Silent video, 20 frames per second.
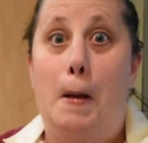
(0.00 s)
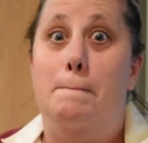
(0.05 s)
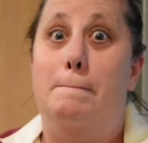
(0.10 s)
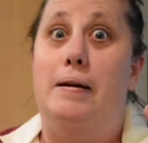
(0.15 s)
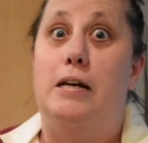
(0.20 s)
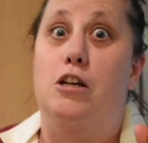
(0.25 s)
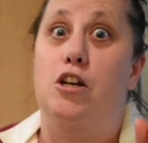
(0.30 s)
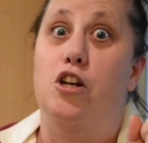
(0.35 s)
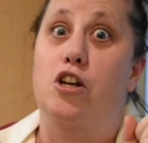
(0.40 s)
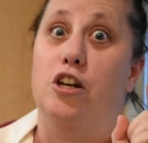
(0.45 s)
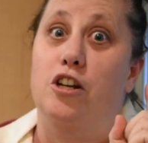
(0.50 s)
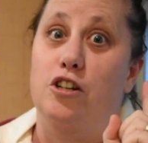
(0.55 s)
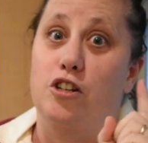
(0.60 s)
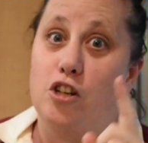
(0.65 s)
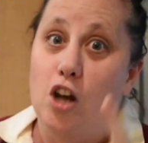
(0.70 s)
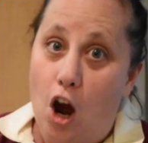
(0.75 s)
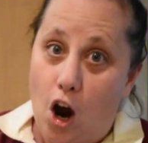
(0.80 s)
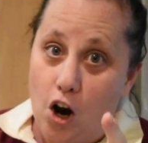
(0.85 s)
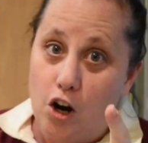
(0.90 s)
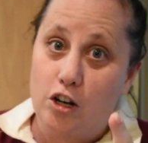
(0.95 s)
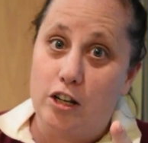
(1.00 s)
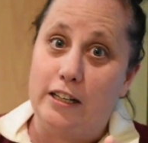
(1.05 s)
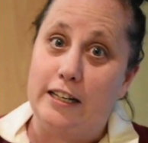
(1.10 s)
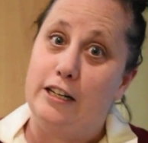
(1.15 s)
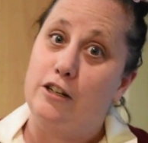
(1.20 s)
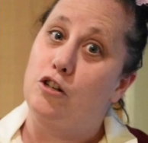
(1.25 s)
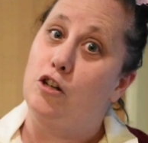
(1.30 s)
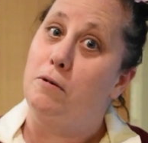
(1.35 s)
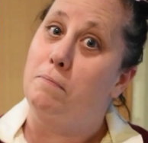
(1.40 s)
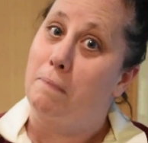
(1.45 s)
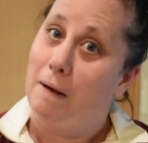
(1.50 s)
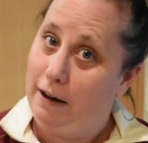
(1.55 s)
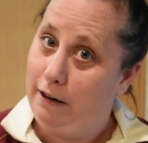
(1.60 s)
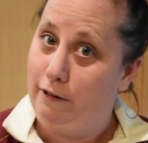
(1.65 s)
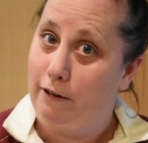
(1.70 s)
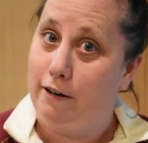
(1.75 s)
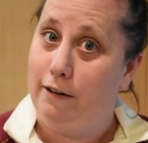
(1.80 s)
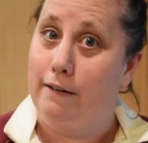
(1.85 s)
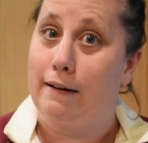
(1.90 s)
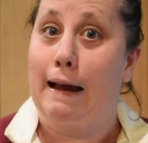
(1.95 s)
but you can totally do
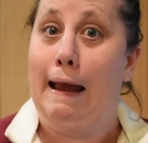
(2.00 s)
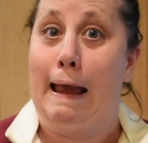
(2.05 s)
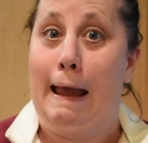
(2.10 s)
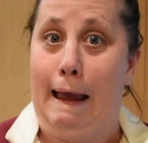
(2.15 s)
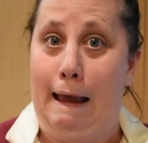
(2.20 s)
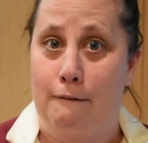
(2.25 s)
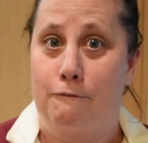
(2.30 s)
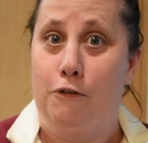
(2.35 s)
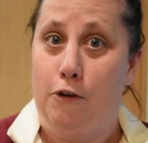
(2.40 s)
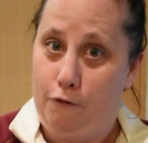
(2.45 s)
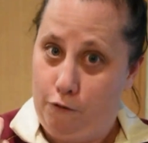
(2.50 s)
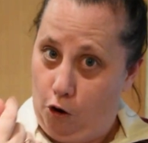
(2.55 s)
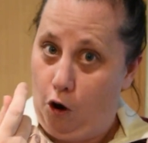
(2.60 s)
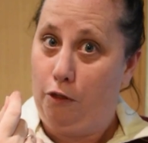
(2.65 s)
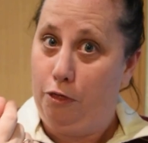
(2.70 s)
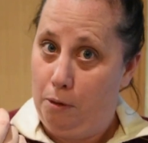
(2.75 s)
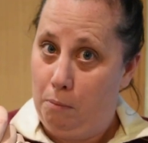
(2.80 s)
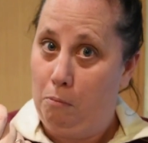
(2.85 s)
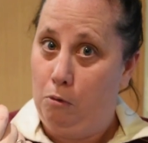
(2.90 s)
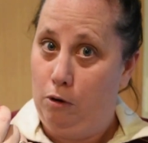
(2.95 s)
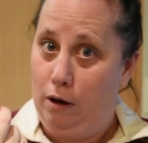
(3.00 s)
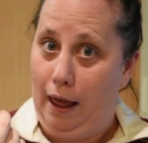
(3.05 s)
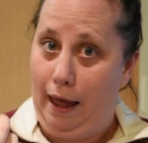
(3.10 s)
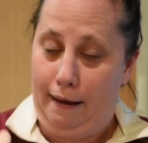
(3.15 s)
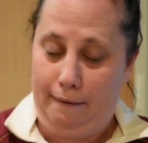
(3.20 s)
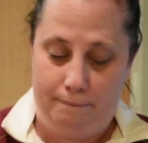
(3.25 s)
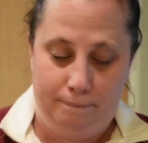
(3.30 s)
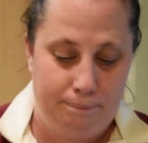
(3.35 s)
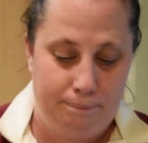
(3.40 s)
butter if you've got the moolah.